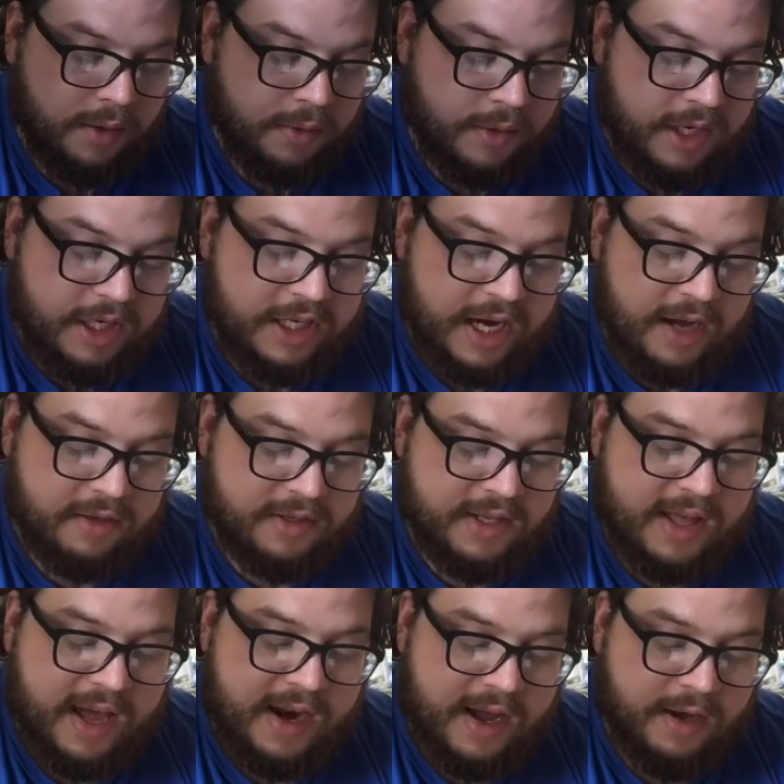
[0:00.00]
Reach out to
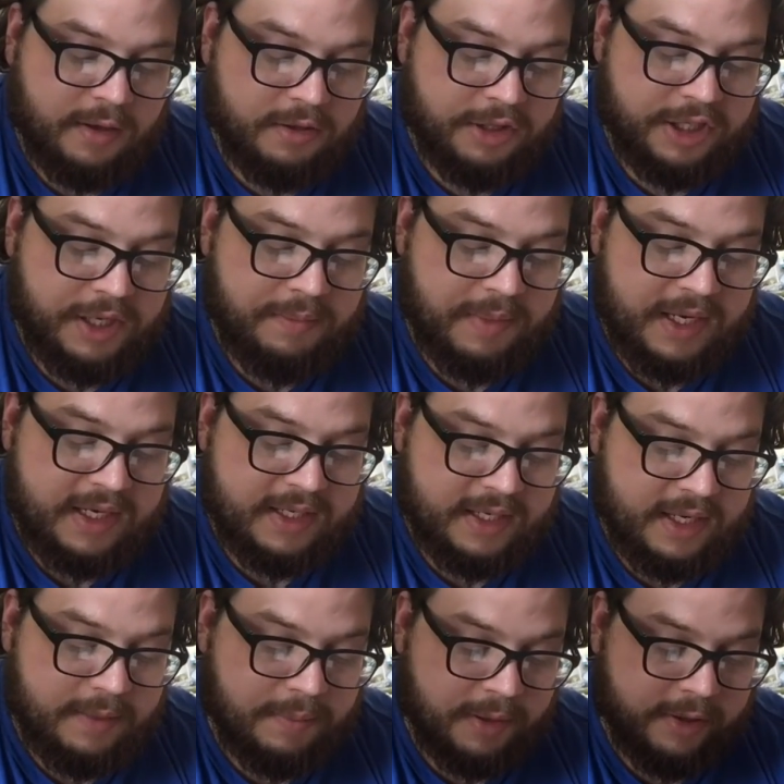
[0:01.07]
that
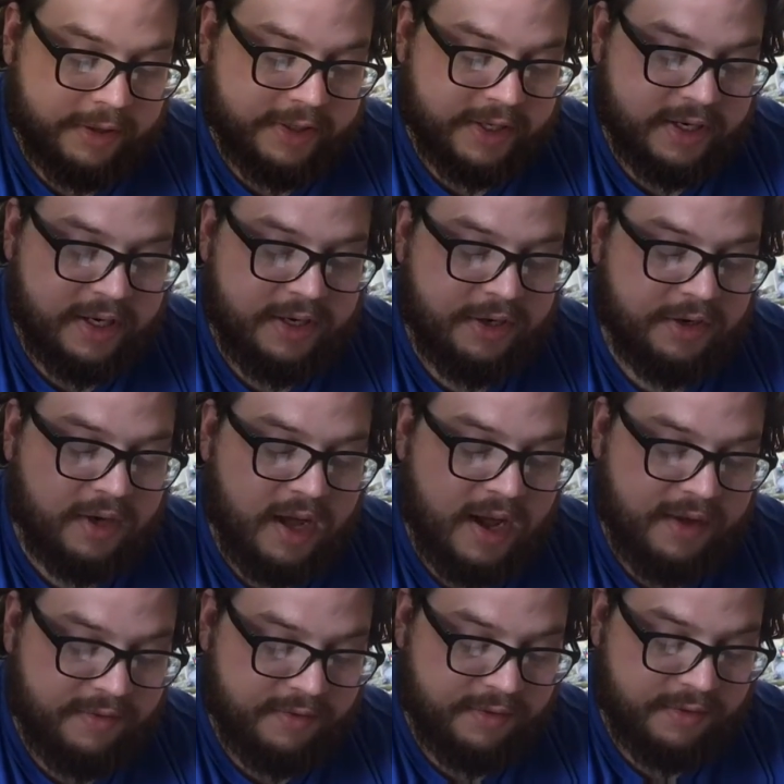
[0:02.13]
LGBT person in your
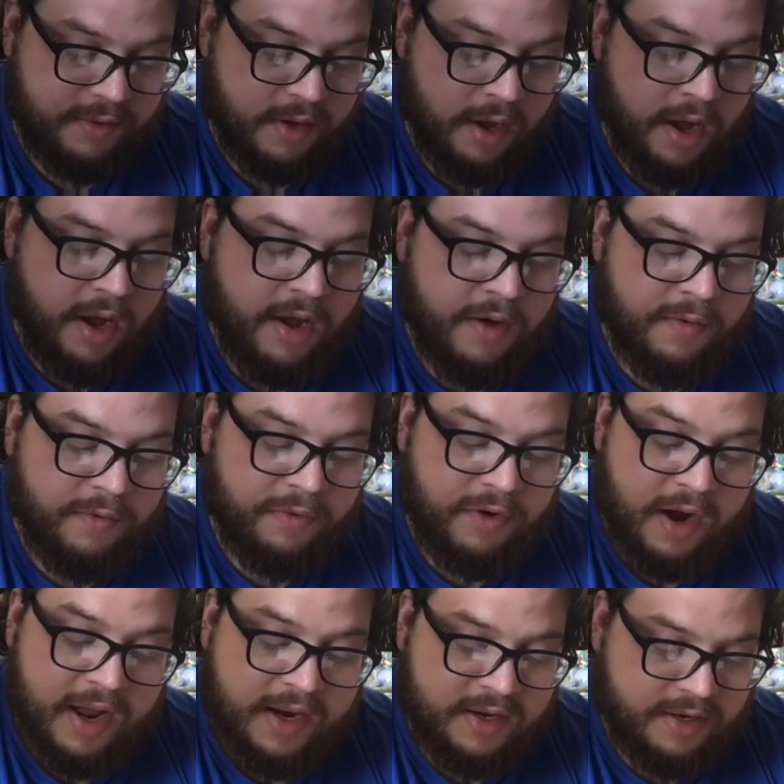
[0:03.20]
life,
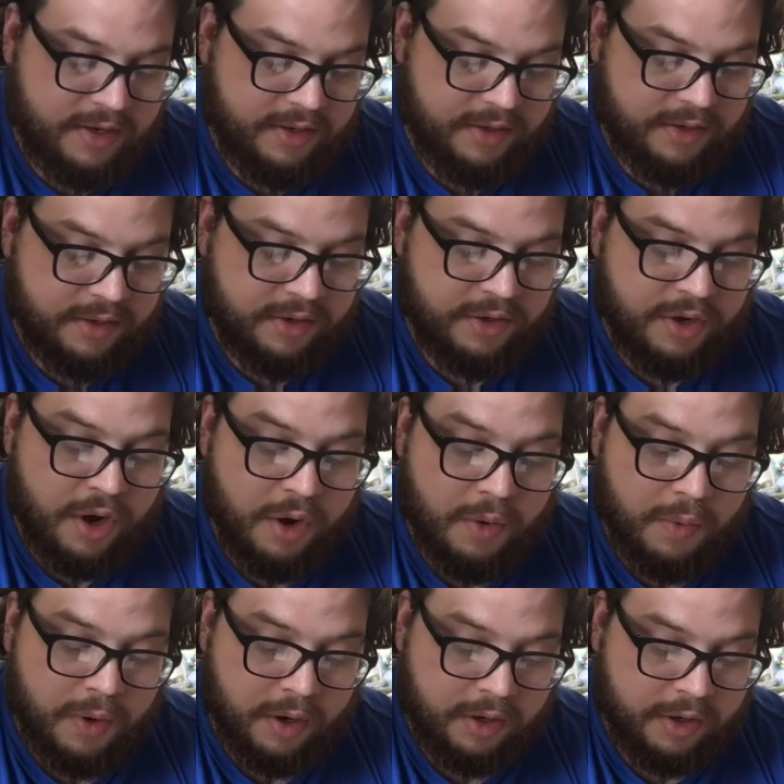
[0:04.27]
friend,
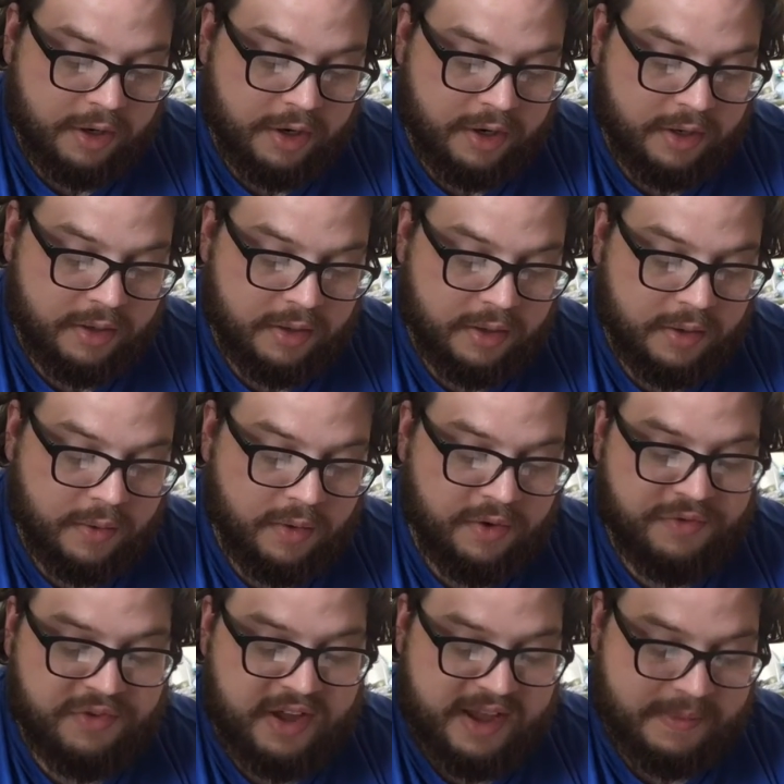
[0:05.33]
co-worker, or
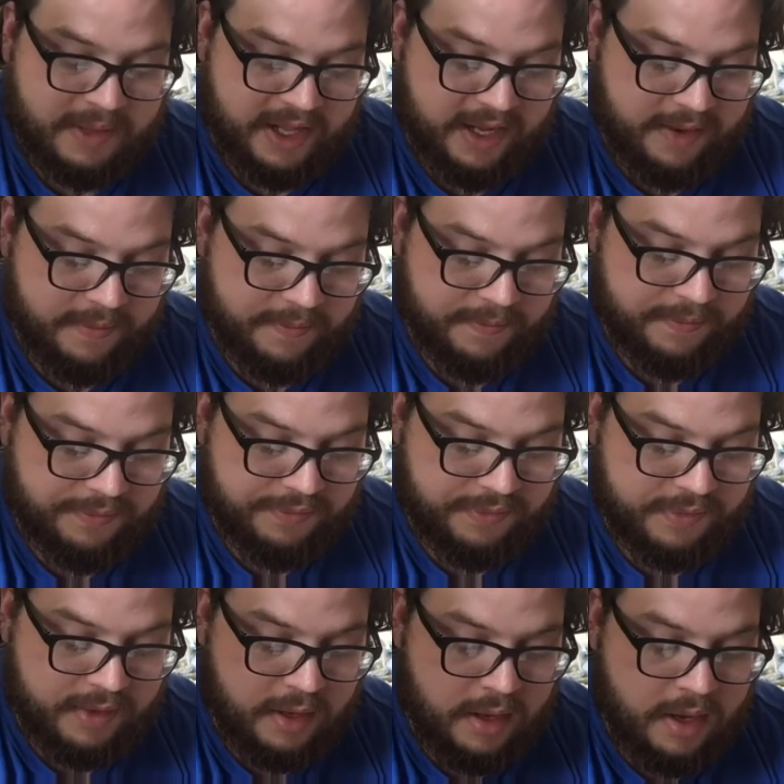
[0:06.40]
family.
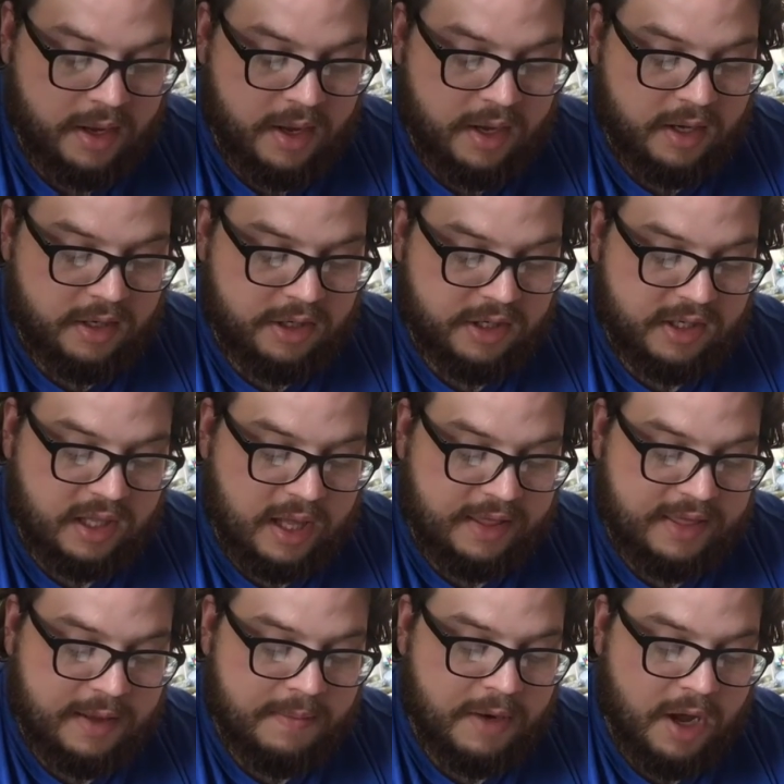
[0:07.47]
Just
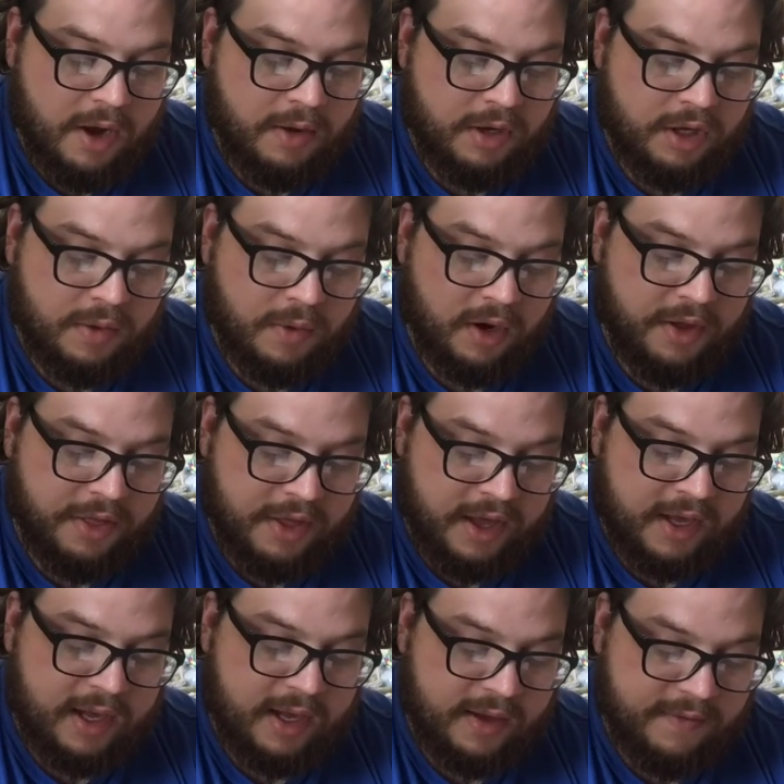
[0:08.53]
let them know you are
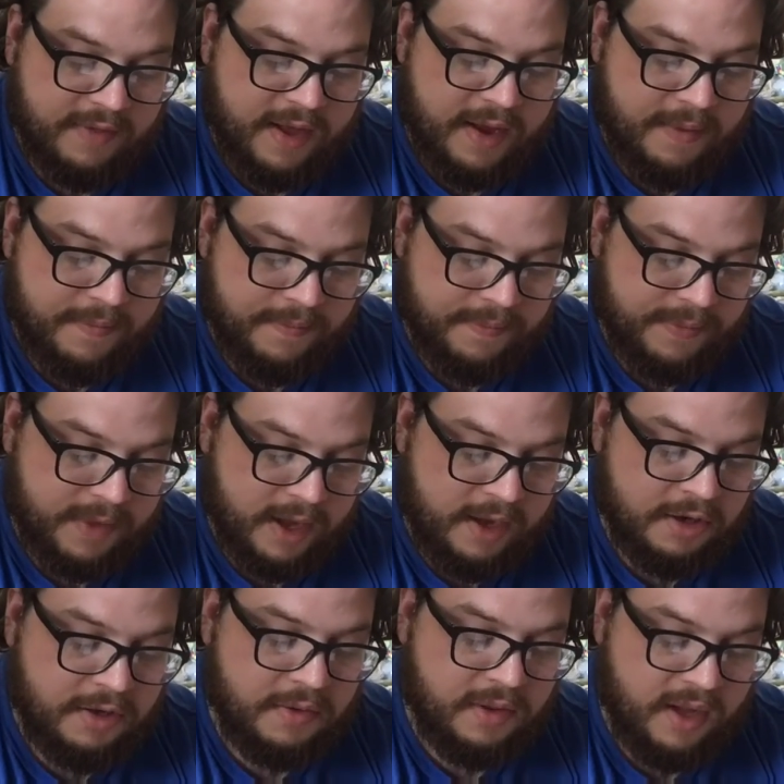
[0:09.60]
thinking of them
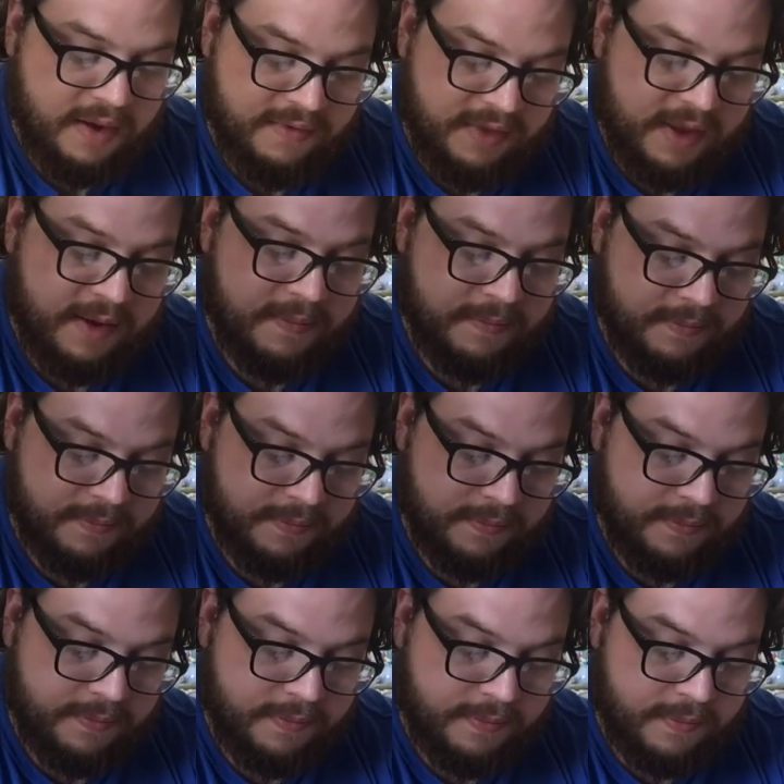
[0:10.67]
and you love them.
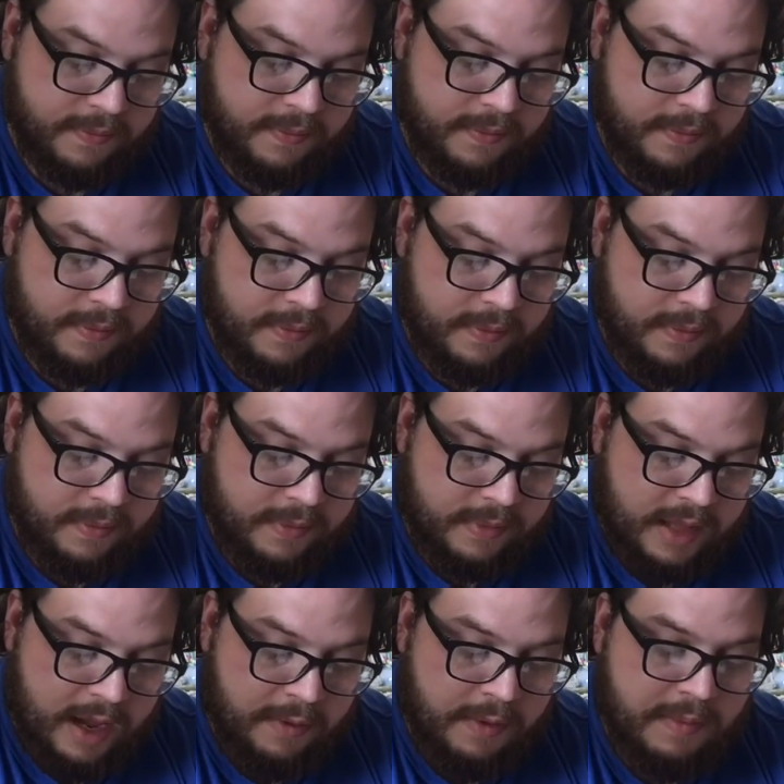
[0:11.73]

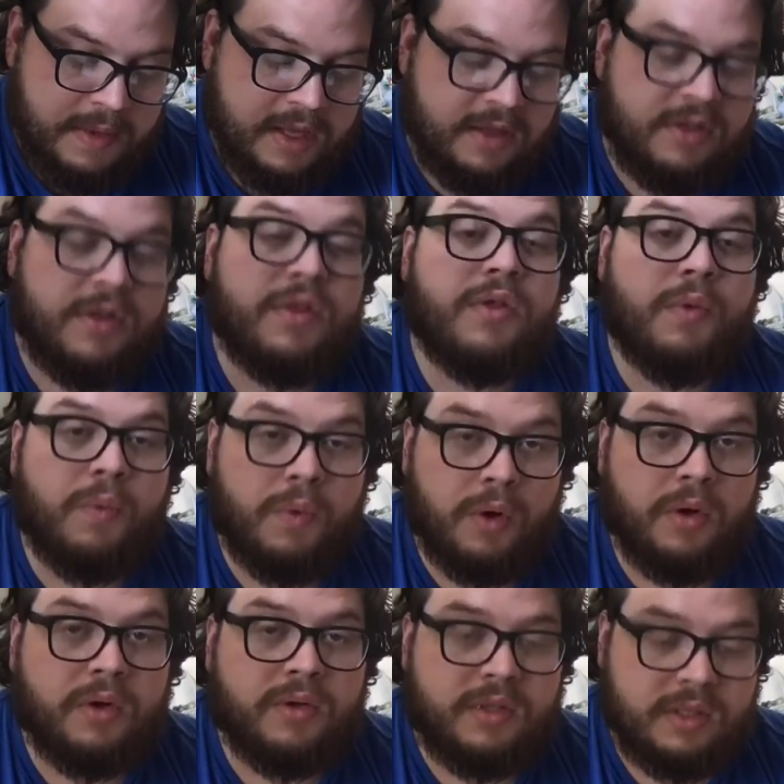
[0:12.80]
That will mean the
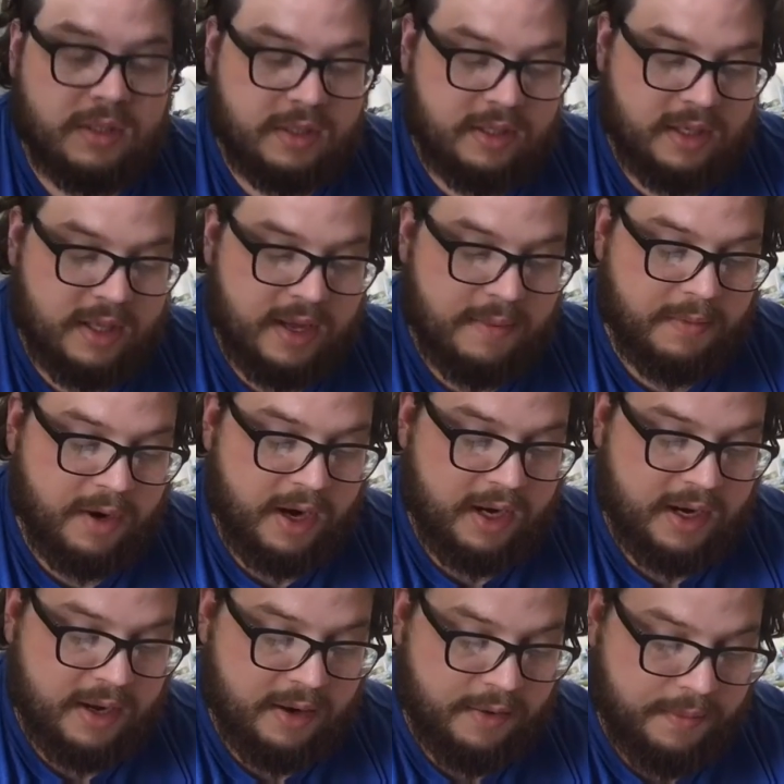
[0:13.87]
world to them right
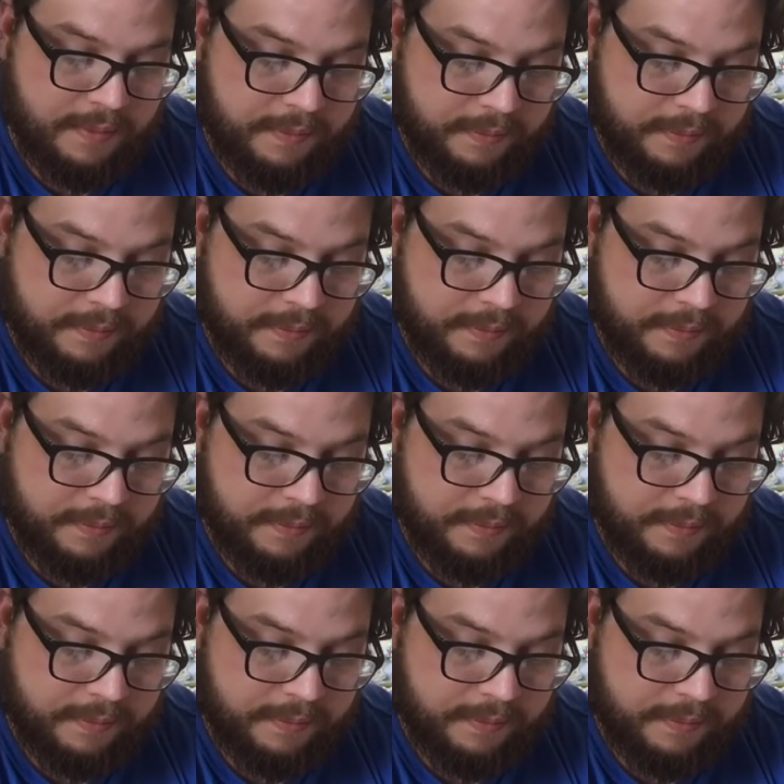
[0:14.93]
now.